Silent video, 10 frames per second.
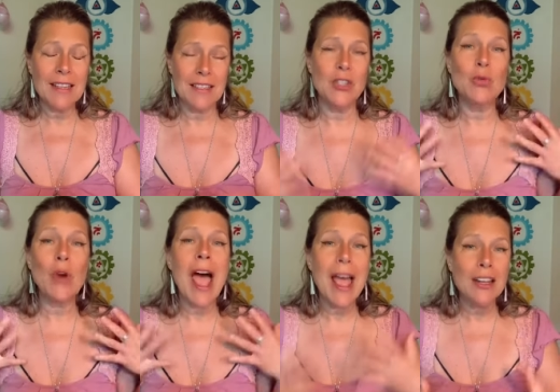is
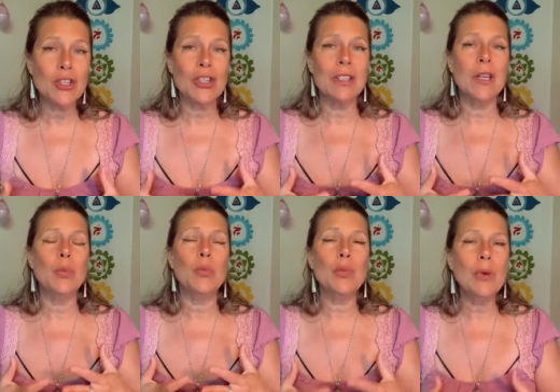you
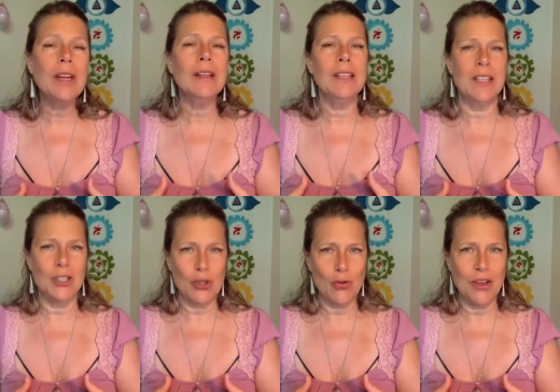actually really
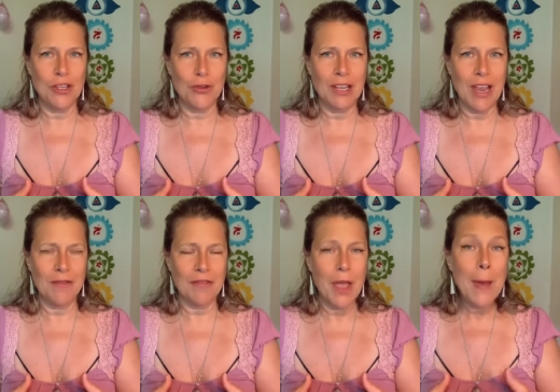enjoy your
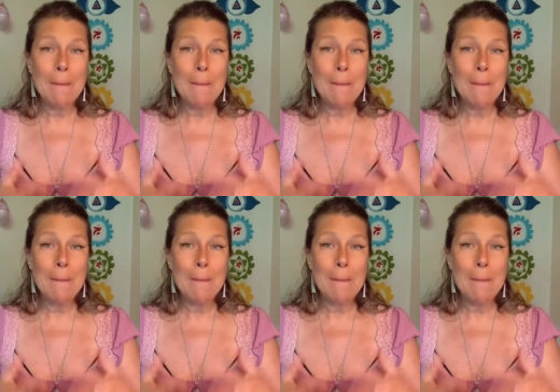life